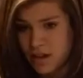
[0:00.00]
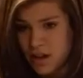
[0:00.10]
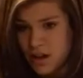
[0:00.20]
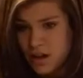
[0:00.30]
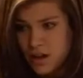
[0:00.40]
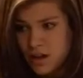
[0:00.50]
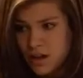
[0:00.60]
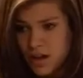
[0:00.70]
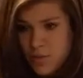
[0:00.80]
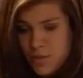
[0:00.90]
there.
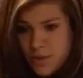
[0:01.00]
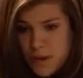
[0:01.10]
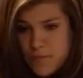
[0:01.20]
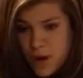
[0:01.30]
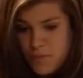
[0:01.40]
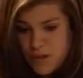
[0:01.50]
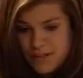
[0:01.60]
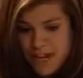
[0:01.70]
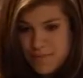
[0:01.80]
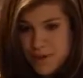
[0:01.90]
And I'm afraid my mom
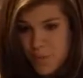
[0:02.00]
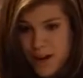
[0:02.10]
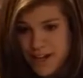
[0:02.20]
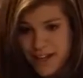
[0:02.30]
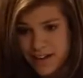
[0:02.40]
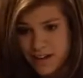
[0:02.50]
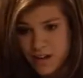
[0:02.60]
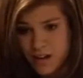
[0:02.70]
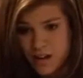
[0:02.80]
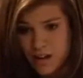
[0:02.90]
might take me away
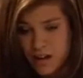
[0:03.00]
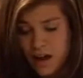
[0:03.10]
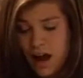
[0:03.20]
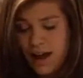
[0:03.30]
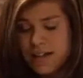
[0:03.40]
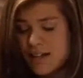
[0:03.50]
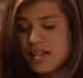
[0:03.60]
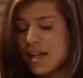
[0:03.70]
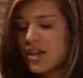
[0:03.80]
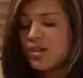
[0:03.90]
again. I need
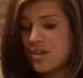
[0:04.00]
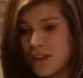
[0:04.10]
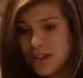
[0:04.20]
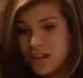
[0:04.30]
to stay here and